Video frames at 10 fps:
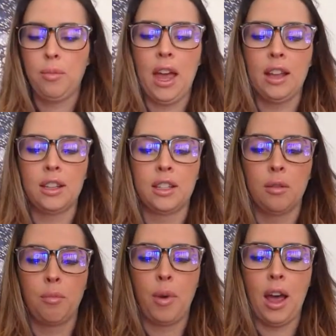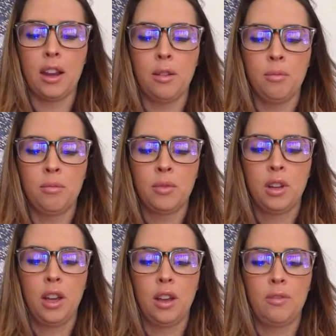that to the bottom
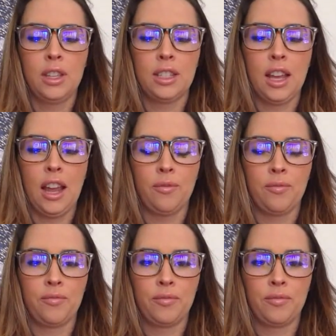of this guy.